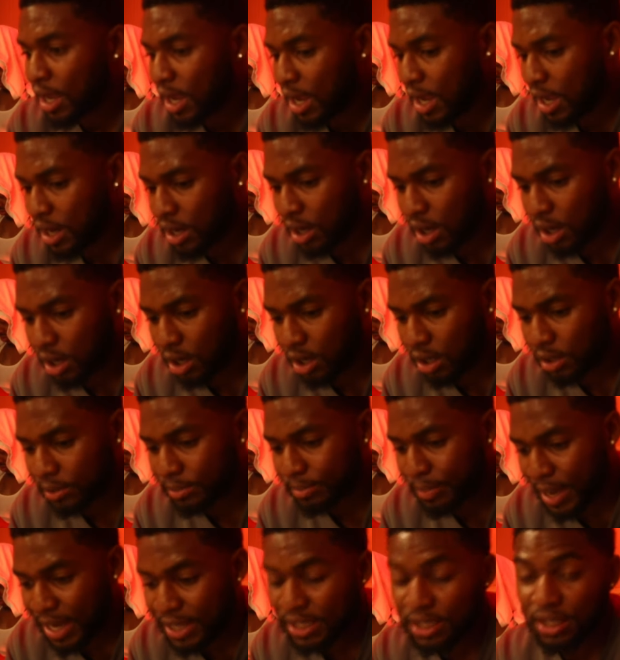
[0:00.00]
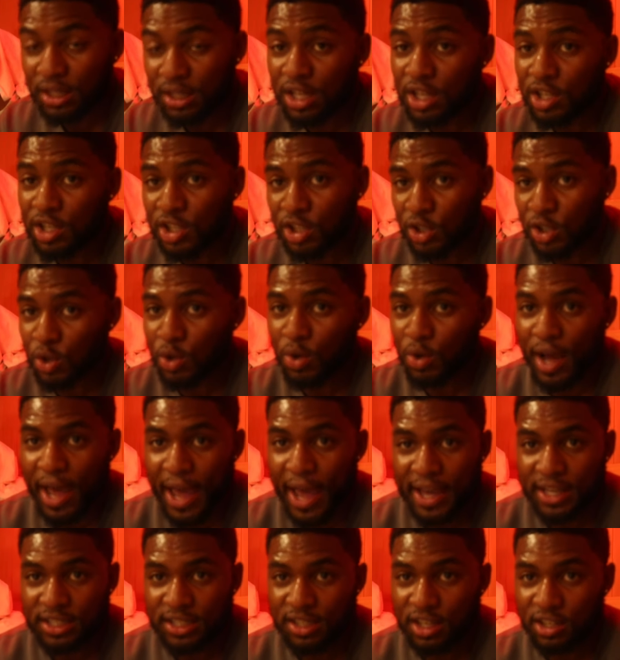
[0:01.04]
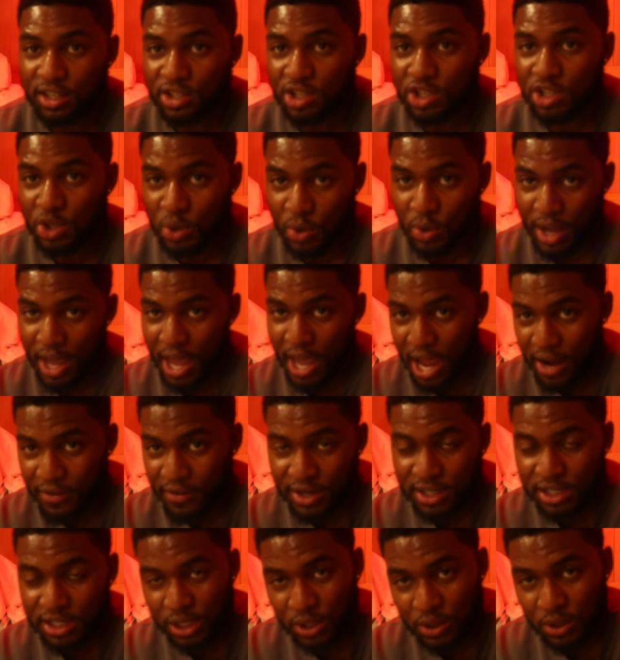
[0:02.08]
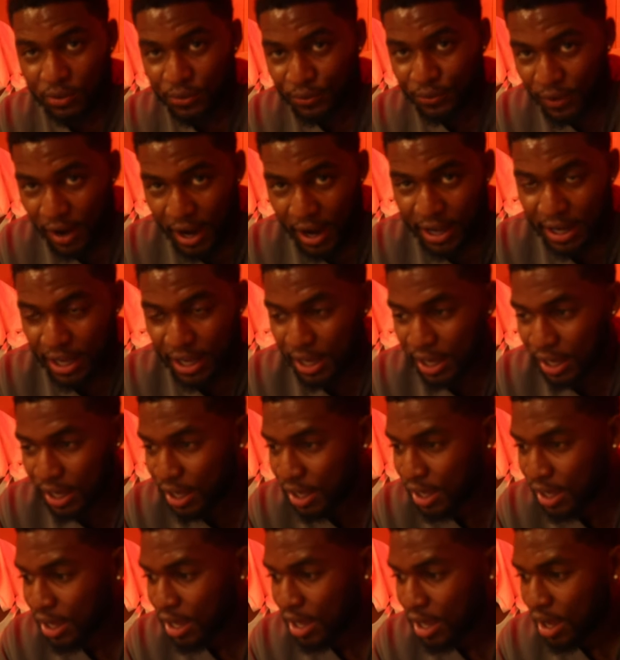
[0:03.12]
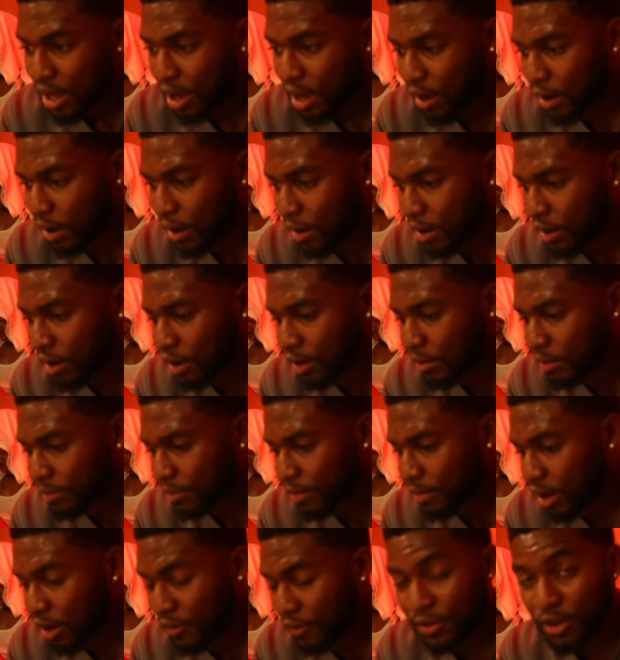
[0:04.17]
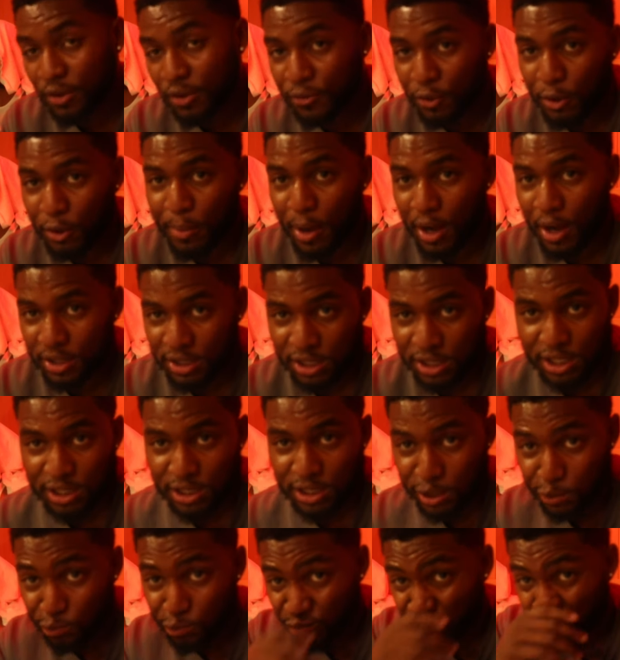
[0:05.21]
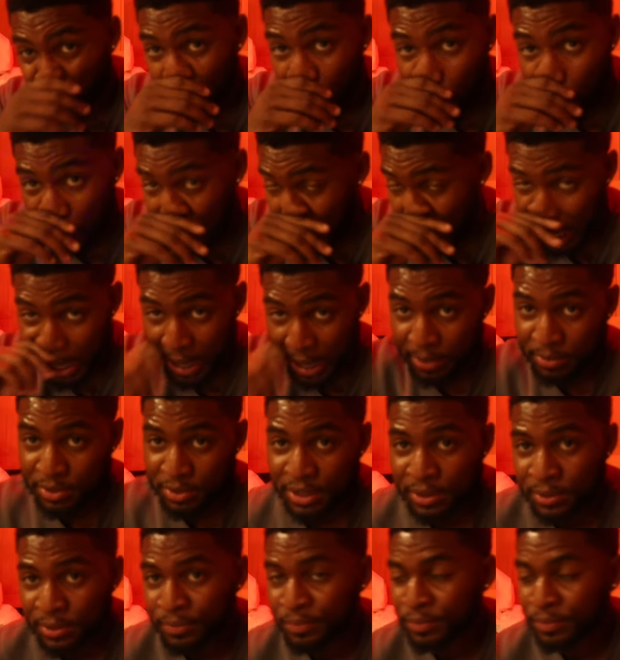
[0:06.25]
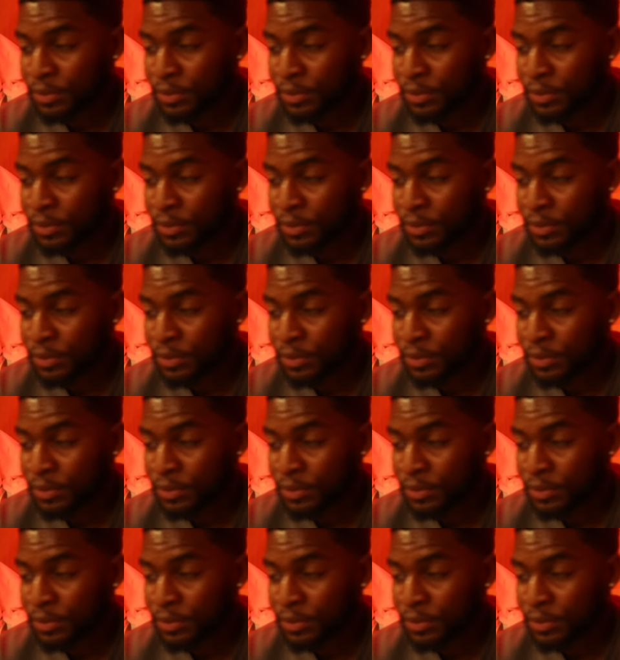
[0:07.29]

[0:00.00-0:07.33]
And basically, the school asked us to do it every single Friday of the football season for home games.